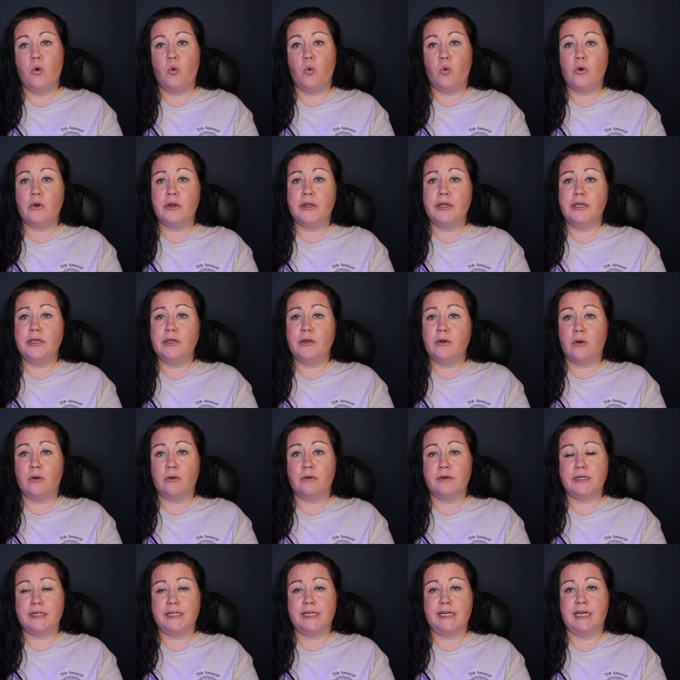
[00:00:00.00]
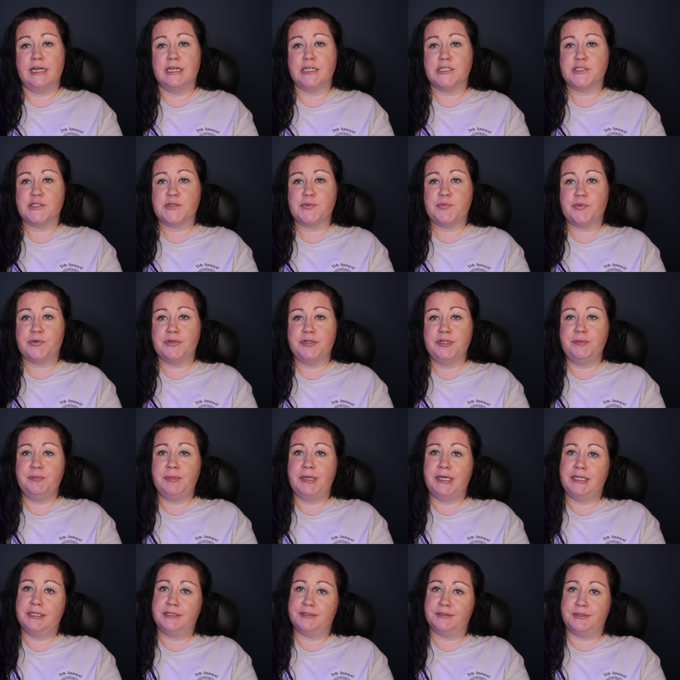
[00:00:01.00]
or he already has
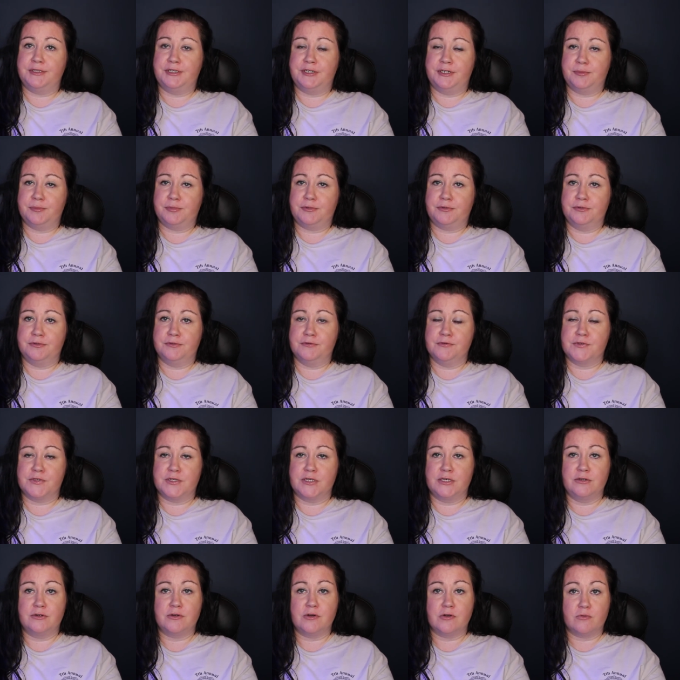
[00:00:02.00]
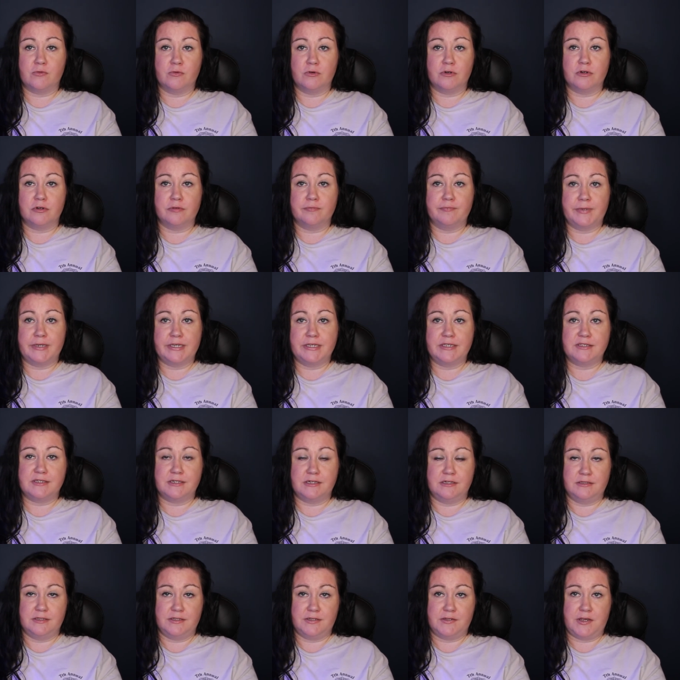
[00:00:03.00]
pre-made cleanup crews that you can order based
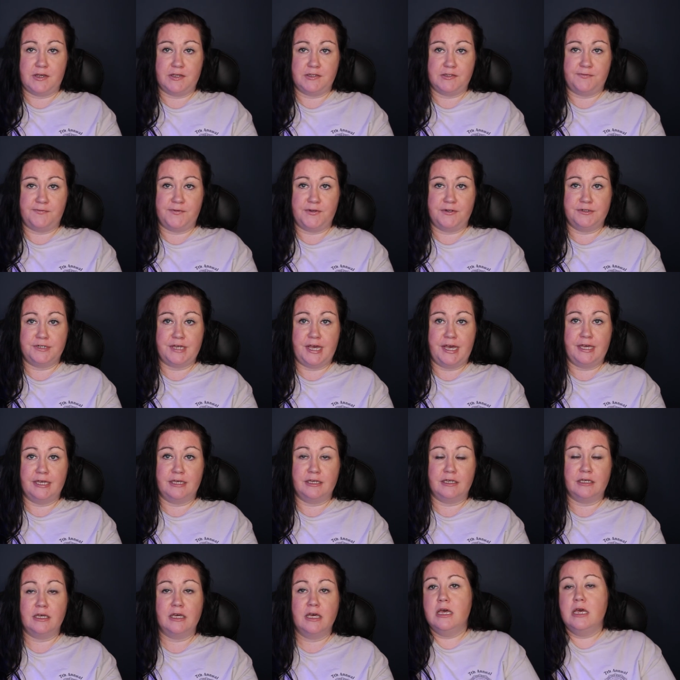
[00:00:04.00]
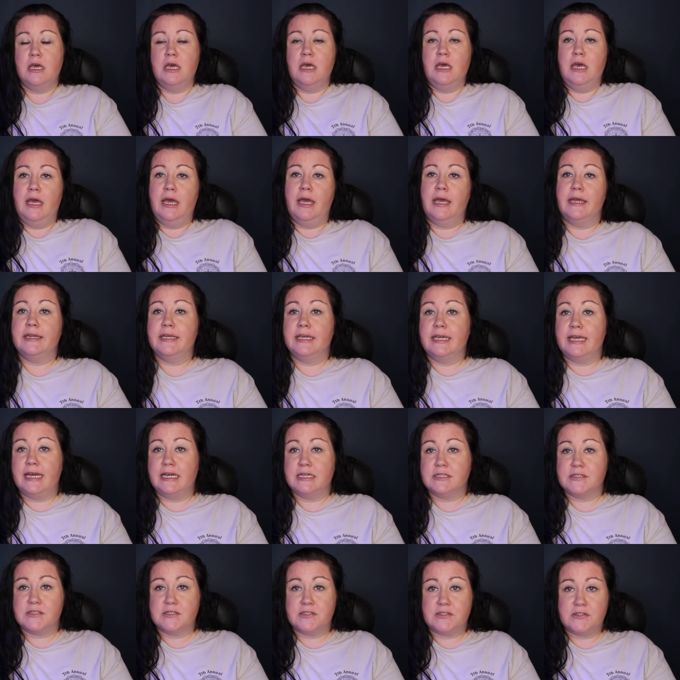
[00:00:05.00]
on the size of your tank. And he
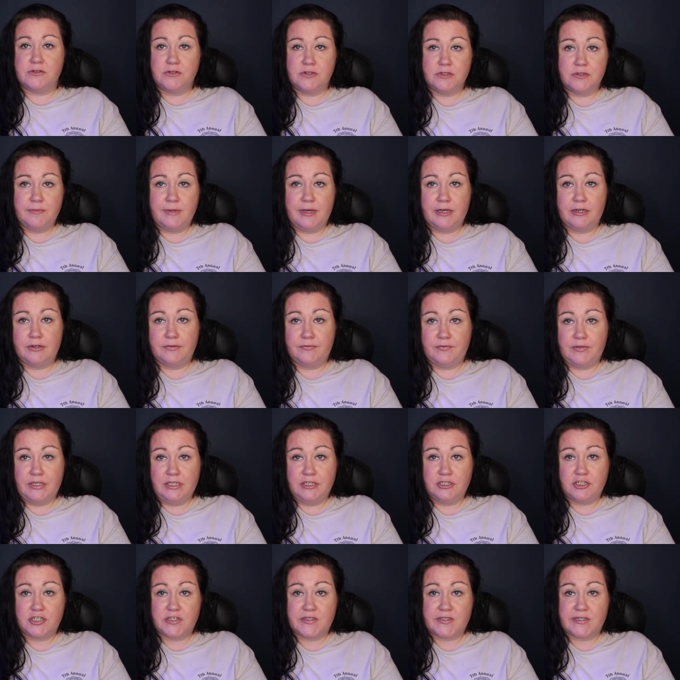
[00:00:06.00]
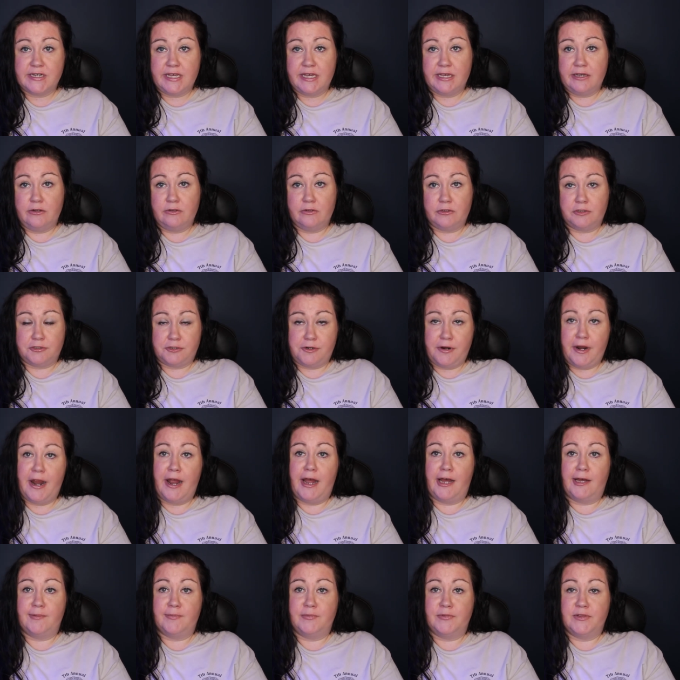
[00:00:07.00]
has a certain amount of each snail or
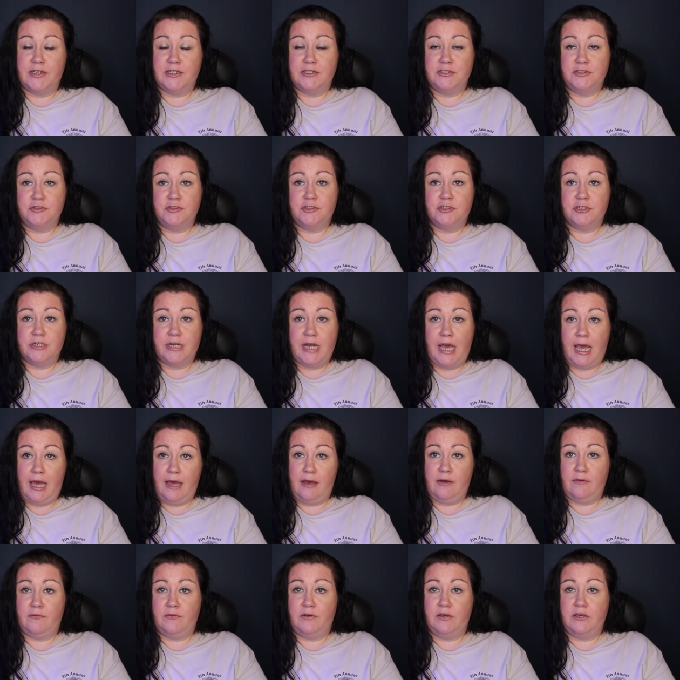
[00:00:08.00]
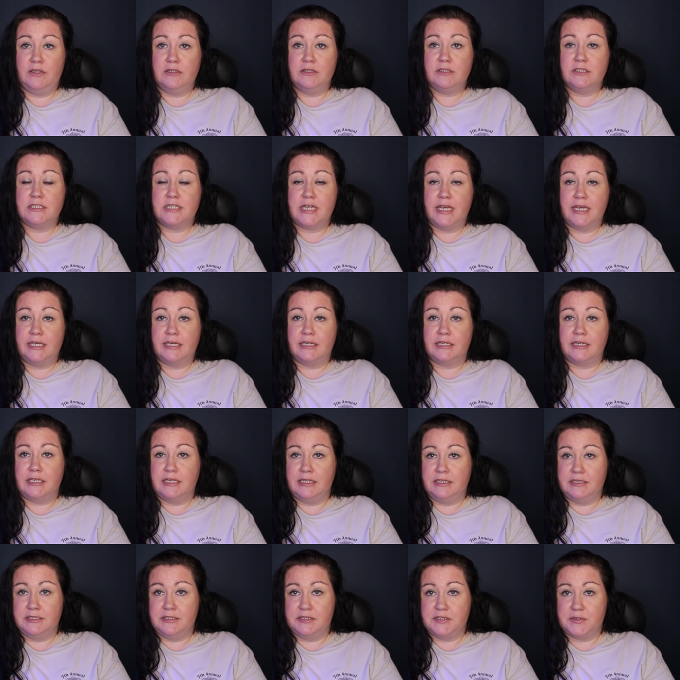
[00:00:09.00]
crab that you should have in the tank
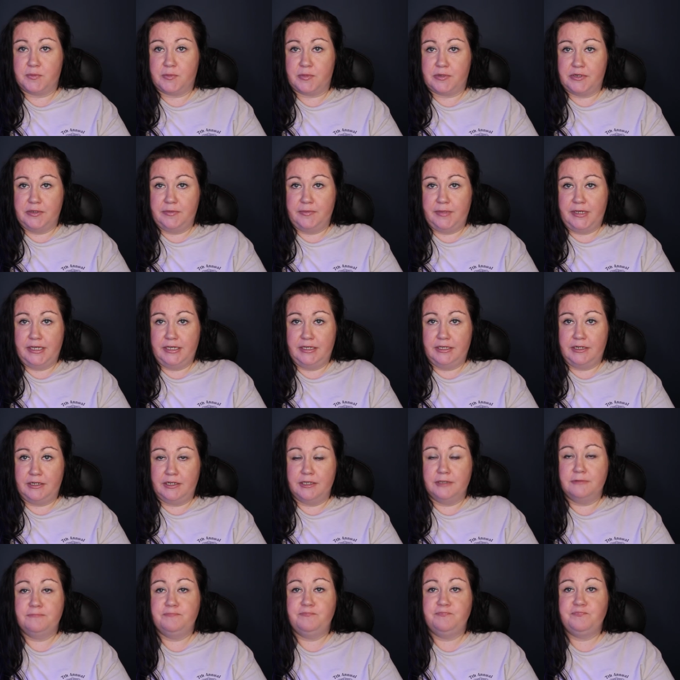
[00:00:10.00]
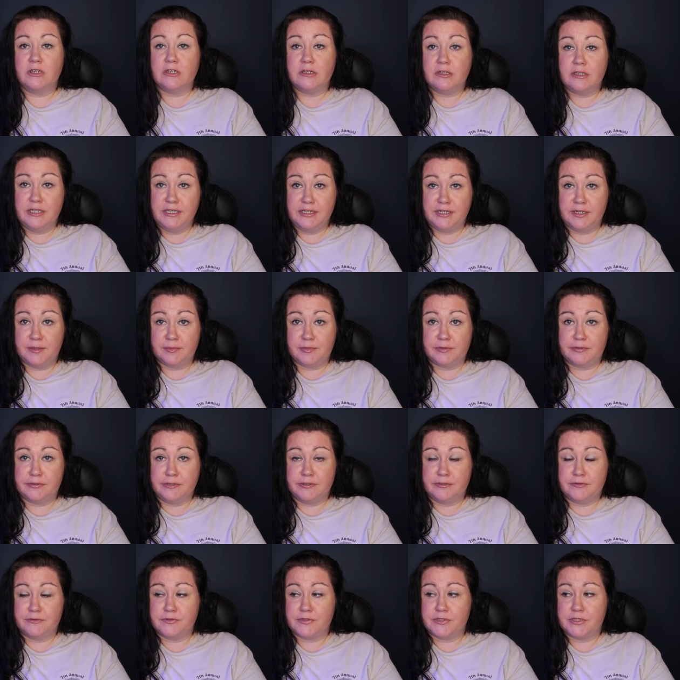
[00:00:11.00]
in these pre-made cleanup
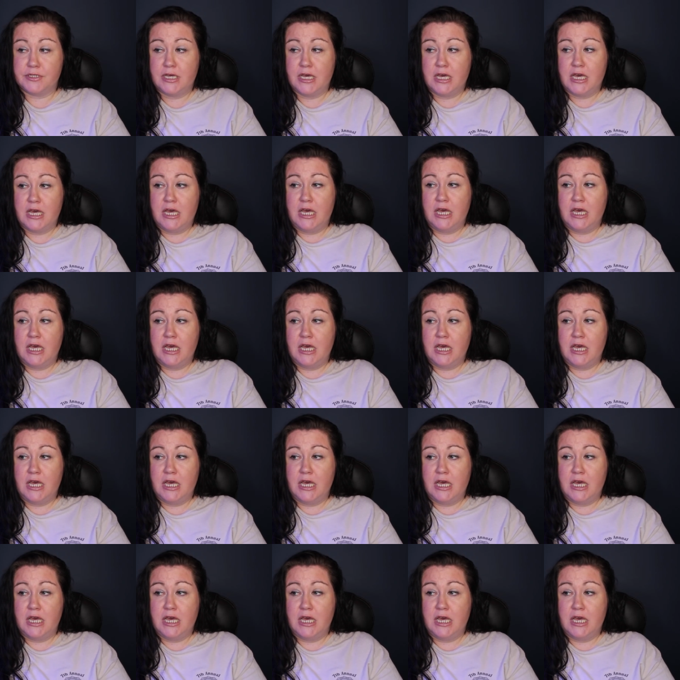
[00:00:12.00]
crews.